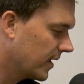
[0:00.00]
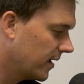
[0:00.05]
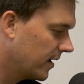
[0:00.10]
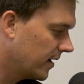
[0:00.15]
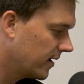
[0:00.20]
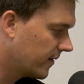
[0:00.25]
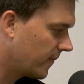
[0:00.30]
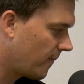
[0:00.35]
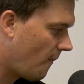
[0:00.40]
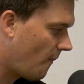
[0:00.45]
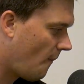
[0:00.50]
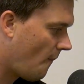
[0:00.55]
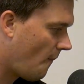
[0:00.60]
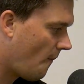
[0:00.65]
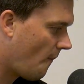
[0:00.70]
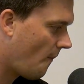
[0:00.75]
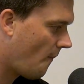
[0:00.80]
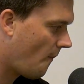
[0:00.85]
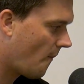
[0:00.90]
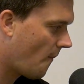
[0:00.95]
And then you don't have
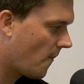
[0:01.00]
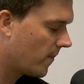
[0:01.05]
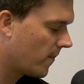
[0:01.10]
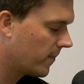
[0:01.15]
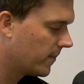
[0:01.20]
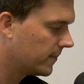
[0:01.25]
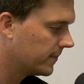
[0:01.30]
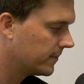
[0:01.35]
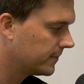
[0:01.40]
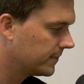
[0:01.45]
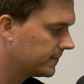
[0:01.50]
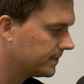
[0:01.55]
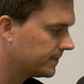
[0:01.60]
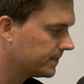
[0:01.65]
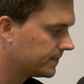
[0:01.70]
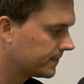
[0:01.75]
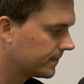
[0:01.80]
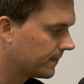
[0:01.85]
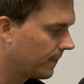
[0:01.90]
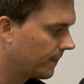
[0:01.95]
to, I don't love the
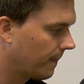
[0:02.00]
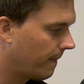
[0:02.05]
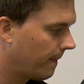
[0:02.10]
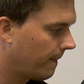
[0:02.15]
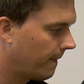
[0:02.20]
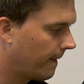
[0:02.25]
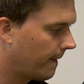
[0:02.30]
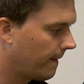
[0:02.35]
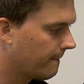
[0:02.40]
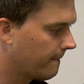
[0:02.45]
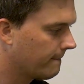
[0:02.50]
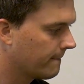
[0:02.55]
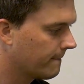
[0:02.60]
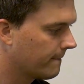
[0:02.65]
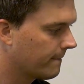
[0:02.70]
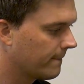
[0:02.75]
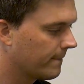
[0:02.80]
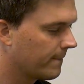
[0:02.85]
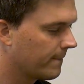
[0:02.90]
taste of kombucha, and it's such a